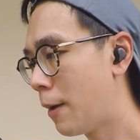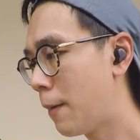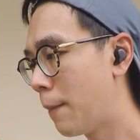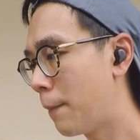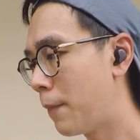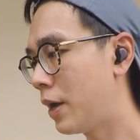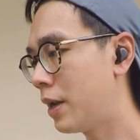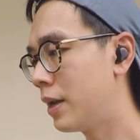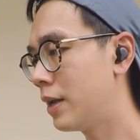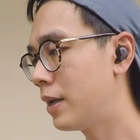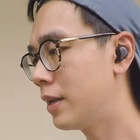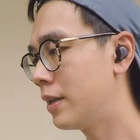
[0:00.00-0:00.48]

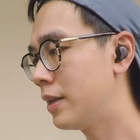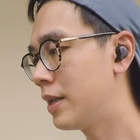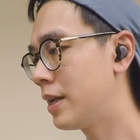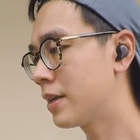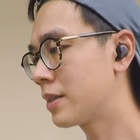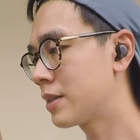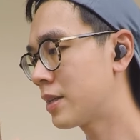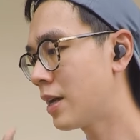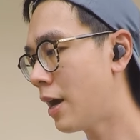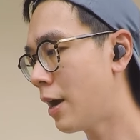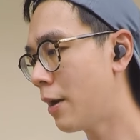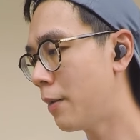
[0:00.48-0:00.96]
But there are
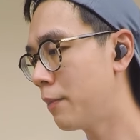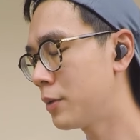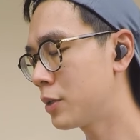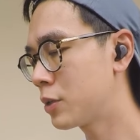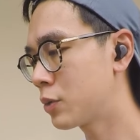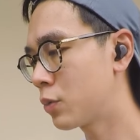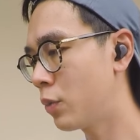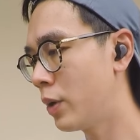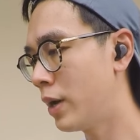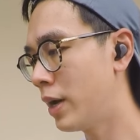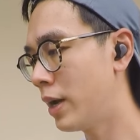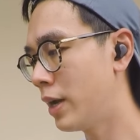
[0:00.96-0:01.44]
times
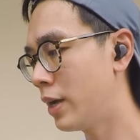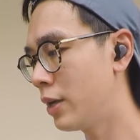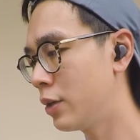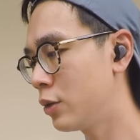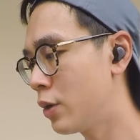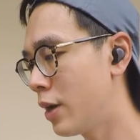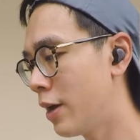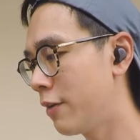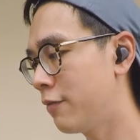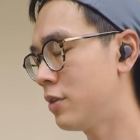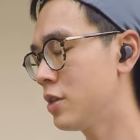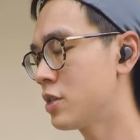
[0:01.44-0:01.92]
where you
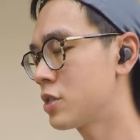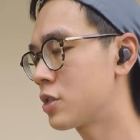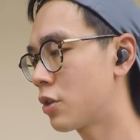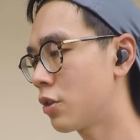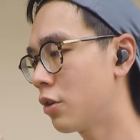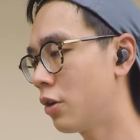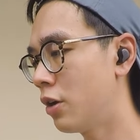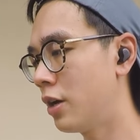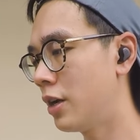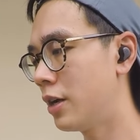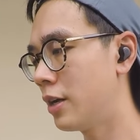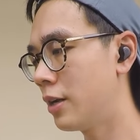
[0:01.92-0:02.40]
have this
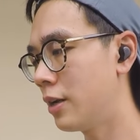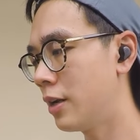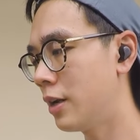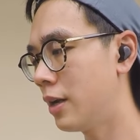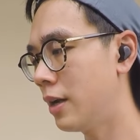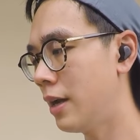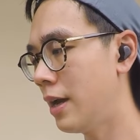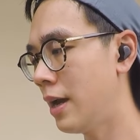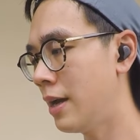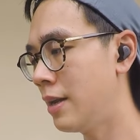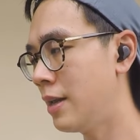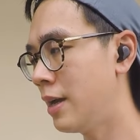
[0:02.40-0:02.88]
thought,
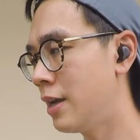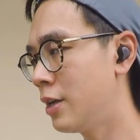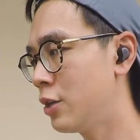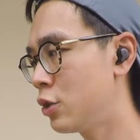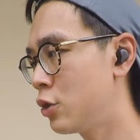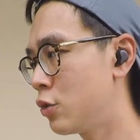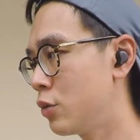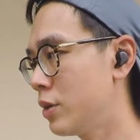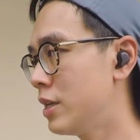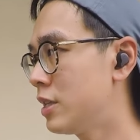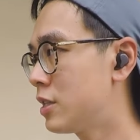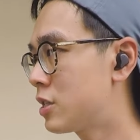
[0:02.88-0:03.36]
and then you
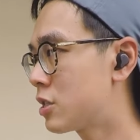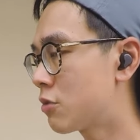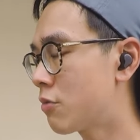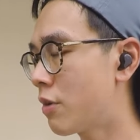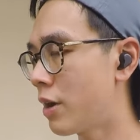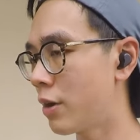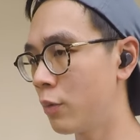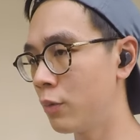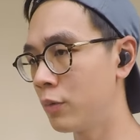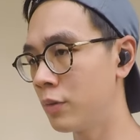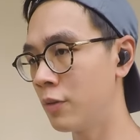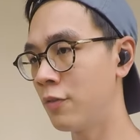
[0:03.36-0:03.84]
interact
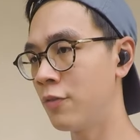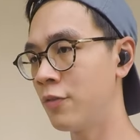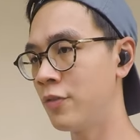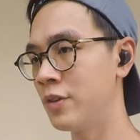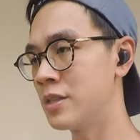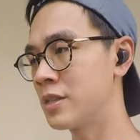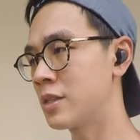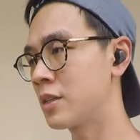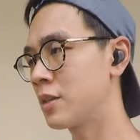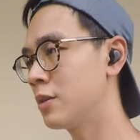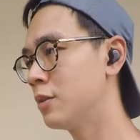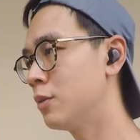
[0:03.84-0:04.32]
with the
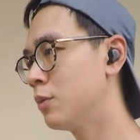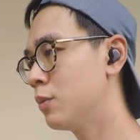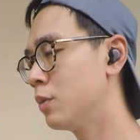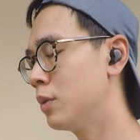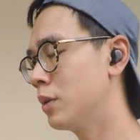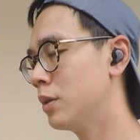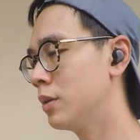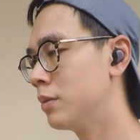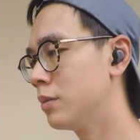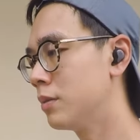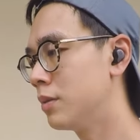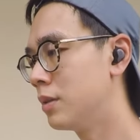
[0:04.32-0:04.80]
physical
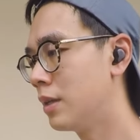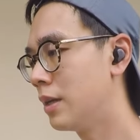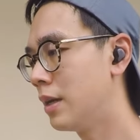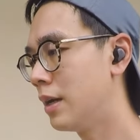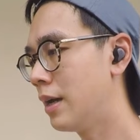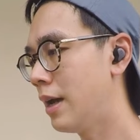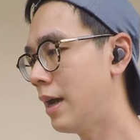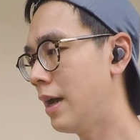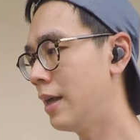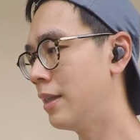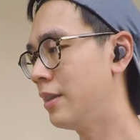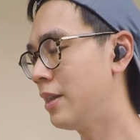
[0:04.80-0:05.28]
world,
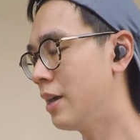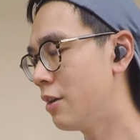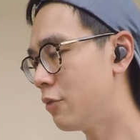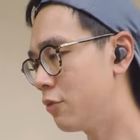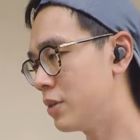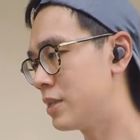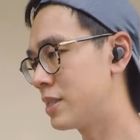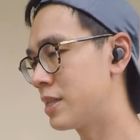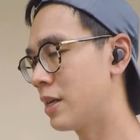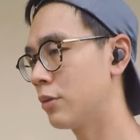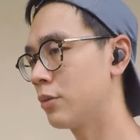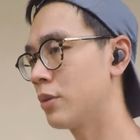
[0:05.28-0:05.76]
and that
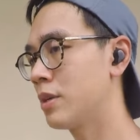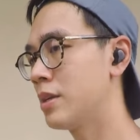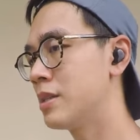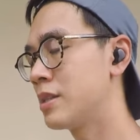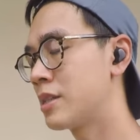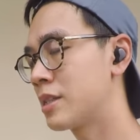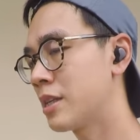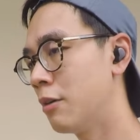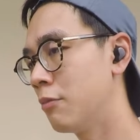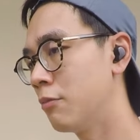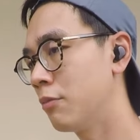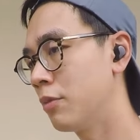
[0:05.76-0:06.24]
resulted in
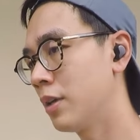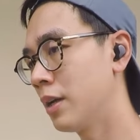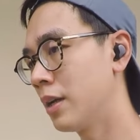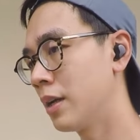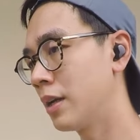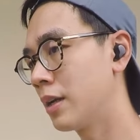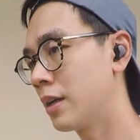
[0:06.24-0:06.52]
something